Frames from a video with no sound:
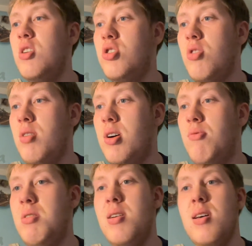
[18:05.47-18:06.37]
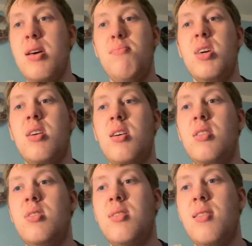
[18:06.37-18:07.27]
show though,
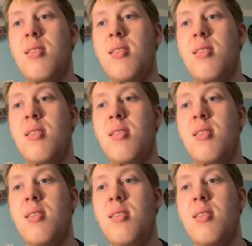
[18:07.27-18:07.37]
because